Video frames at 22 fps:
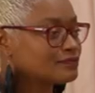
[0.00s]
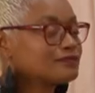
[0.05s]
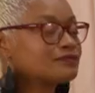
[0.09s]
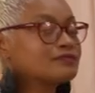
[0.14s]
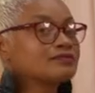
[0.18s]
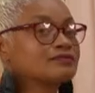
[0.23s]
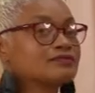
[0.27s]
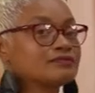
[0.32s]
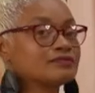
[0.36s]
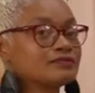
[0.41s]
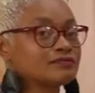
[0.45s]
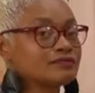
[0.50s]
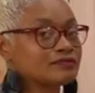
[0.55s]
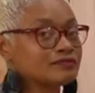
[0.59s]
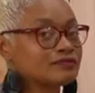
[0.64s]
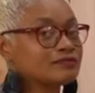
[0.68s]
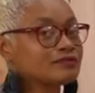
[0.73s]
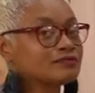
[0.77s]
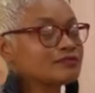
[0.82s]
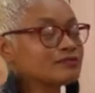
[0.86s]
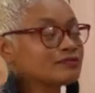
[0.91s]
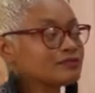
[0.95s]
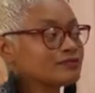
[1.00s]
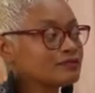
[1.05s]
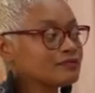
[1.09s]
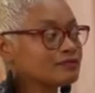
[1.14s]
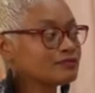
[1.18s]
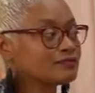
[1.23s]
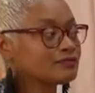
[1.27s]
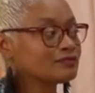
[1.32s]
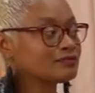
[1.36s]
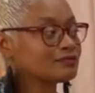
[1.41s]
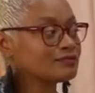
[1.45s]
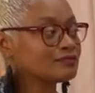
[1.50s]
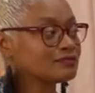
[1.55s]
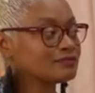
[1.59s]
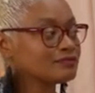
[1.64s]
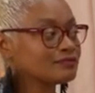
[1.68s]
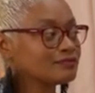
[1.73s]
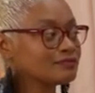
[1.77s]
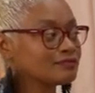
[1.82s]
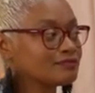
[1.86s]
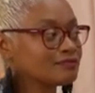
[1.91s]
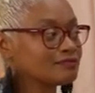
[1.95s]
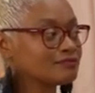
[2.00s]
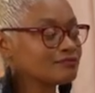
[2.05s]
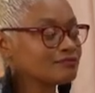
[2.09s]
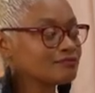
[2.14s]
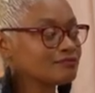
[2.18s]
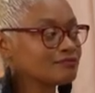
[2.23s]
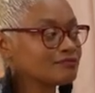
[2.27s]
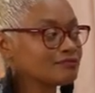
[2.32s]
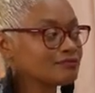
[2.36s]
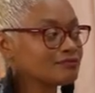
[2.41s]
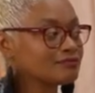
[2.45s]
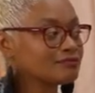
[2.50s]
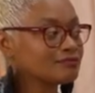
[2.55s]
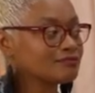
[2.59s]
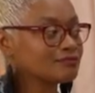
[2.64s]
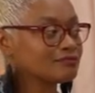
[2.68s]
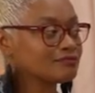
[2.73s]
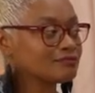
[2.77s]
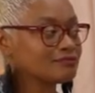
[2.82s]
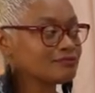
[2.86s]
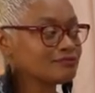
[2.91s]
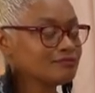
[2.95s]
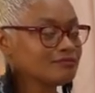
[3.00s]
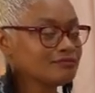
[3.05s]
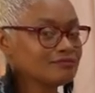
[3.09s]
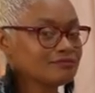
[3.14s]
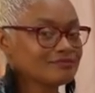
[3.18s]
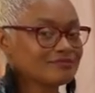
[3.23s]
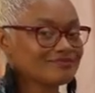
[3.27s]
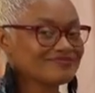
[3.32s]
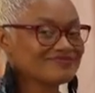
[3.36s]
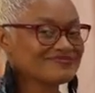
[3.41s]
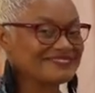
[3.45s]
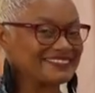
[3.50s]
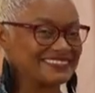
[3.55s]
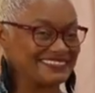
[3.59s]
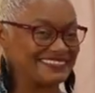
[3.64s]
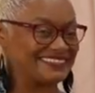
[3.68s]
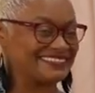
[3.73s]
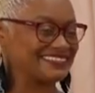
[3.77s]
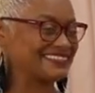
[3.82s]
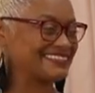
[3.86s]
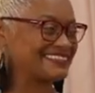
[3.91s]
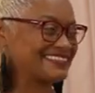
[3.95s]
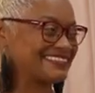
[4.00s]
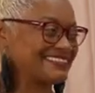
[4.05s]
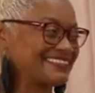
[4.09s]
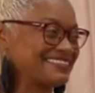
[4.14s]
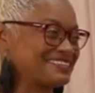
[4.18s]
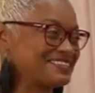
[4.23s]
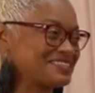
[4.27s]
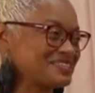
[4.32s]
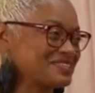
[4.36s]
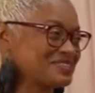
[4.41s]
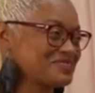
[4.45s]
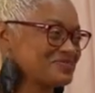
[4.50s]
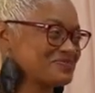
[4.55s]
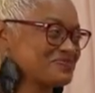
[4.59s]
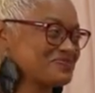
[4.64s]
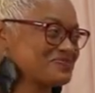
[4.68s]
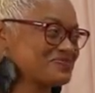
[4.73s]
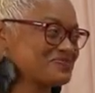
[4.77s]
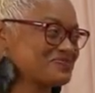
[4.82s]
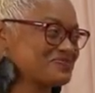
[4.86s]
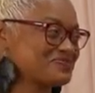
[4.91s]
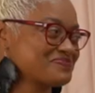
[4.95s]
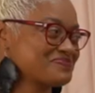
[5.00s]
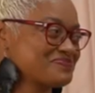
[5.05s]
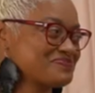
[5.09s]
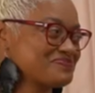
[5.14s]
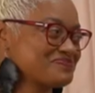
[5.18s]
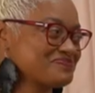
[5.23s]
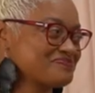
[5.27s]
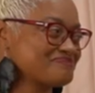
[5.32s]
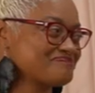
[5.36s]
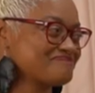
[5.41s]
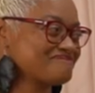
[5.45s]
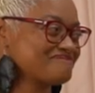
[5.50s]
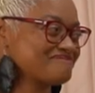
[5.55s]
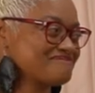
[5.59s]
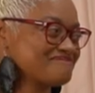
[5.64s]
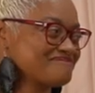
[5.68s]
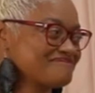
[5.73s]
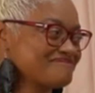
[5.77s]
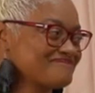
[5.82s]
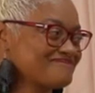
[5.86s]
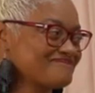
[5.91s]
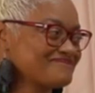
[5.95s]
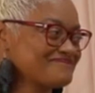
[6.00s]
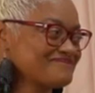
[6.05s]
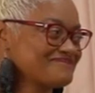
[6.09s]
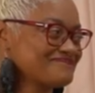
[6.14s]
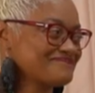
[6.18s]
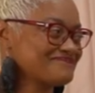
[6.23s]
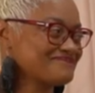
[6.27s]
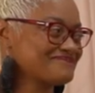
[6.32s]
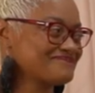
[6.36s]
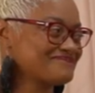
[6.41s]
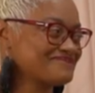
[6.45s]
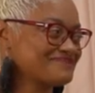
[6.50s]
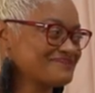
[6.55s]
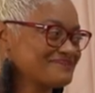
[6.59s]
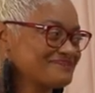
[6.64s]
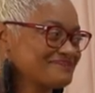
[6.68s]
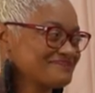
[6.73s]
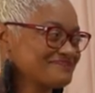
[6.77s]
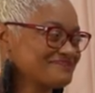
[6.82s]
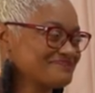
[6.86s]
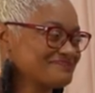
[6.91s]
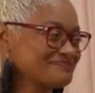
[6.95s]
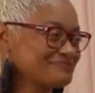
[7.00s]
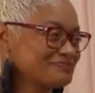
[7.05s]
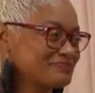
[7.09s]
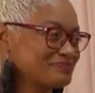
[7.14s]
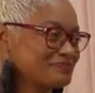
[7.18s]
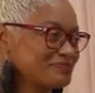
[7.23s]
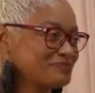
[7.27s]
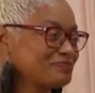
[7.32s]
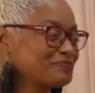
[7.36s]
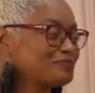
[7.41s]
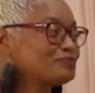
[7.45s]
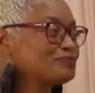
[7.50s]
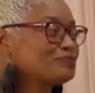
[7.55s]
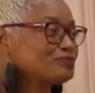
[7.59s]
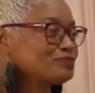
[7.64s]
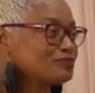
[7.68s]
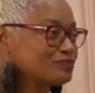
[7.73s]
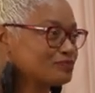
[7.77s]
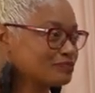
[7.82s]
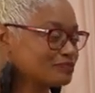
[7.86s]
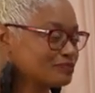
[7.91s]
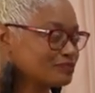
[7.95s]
[no speech]